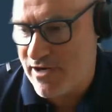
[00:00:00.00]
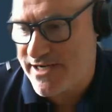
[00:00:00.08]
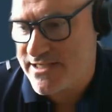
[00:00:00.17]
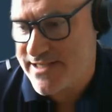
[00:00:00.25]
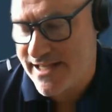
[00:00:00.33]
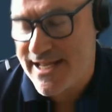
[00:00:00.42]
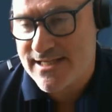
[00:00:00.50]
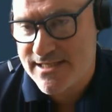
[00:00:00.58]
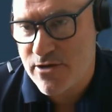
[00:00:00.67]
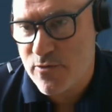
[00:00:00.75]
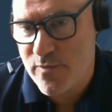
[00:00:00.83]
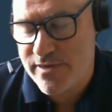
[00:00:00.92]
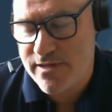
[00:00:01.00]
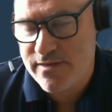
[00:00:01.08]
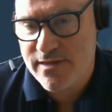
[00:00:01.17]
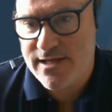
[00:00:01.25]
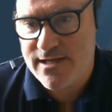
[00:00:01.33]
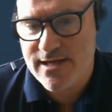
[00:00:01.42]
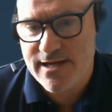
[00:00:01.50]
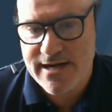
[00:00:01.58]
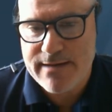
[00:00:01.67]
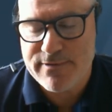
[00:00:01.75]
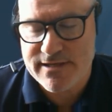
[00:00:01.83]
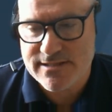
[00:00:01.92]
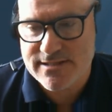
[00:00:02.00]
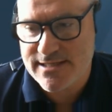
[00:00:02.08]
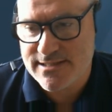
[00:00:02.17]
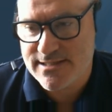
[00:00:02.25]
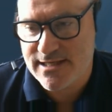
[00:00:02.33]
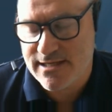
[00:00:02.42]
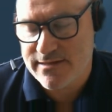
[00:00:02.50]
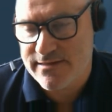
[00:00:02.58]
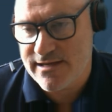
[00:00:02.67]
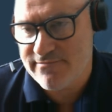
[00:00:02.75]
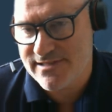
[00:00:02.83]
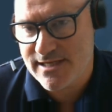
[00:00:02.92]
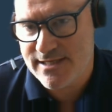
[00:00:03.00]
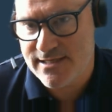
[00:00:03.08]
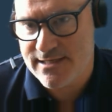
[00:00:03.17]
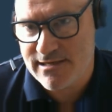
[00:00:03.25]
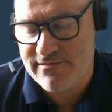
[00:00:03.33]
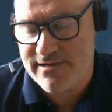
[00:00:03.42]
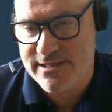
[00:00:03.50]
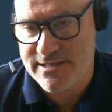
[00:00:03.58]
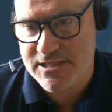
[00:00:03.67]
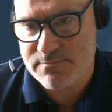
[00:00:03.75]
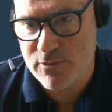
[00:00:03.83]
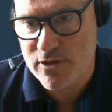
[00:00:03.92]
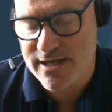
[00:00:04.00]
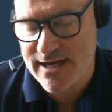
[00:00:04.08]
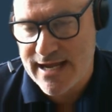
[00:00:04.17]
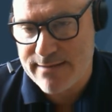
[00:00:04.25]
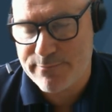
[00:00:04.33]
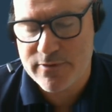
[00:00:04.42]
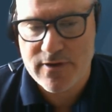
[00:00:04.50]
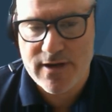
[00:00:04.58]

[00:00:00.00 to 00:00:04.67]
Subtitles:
into that. Yeah, so within the enabling center, there is currently a desk booking app,